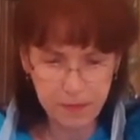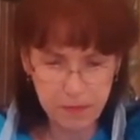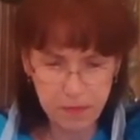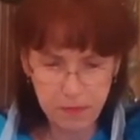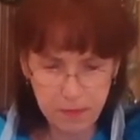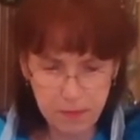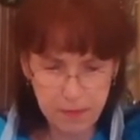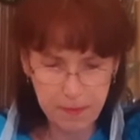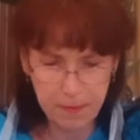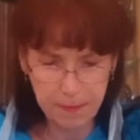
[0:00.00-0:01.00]

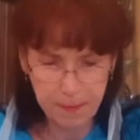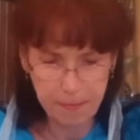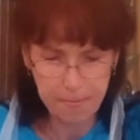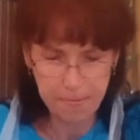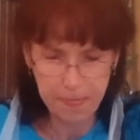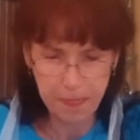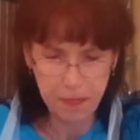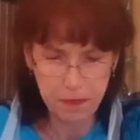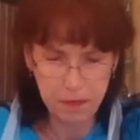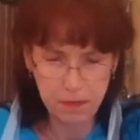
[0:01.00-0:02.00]

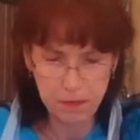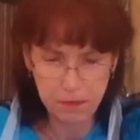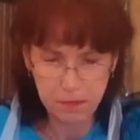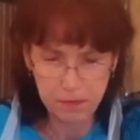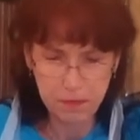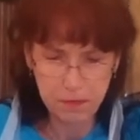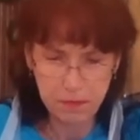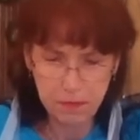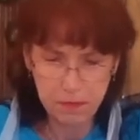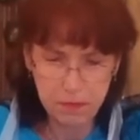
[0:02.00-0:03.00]

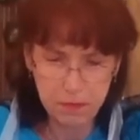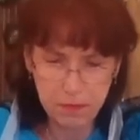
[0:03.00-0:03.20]
No one is speaking in this clip.